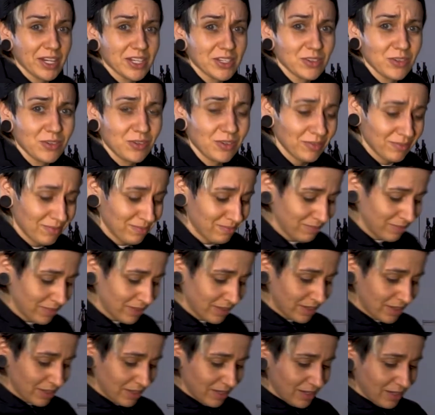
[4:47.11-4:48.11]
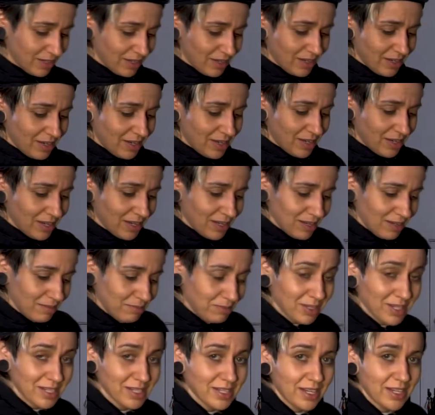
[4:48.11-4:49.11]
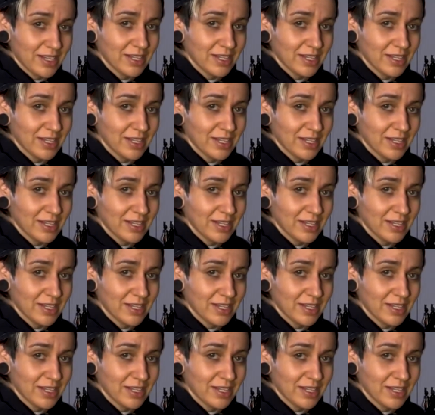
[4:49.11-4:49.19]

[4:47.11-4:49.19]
So I'm gonna say